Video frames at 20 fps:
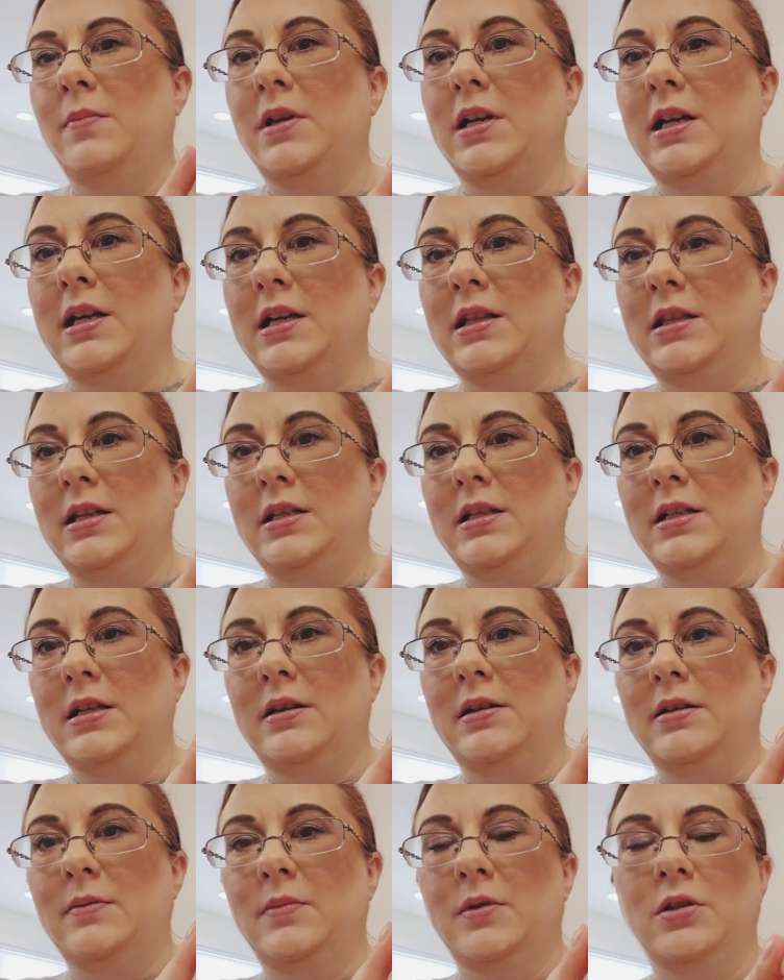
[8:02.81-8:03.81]
but I got these
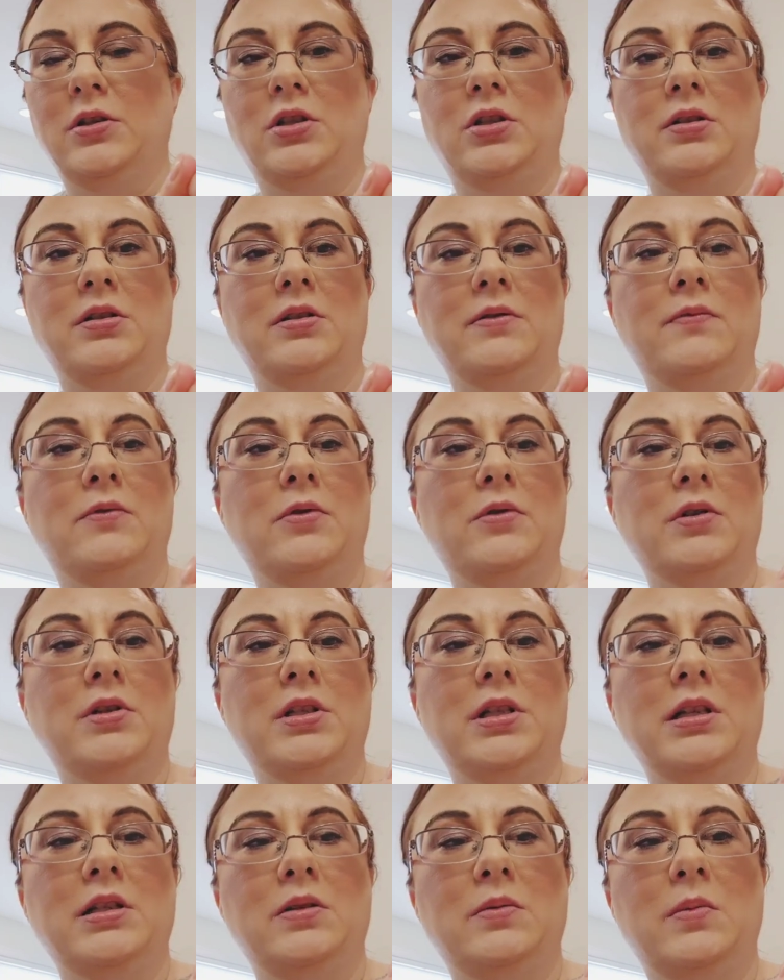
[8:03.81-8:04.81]
at Marshall's, of
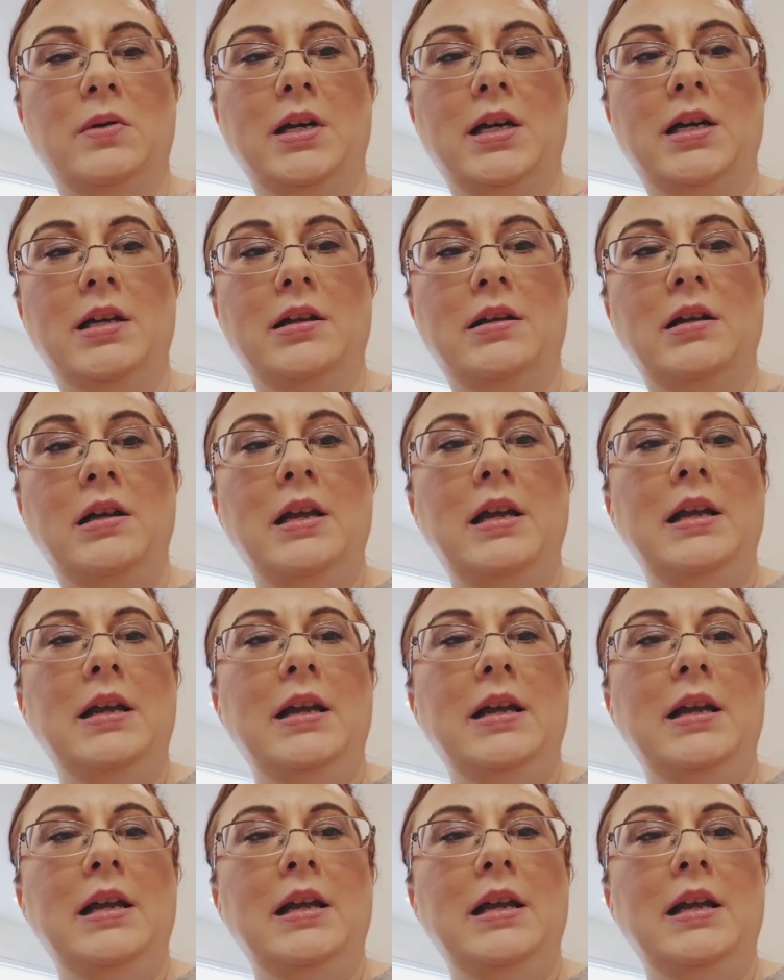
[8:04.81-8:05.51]
course, as well.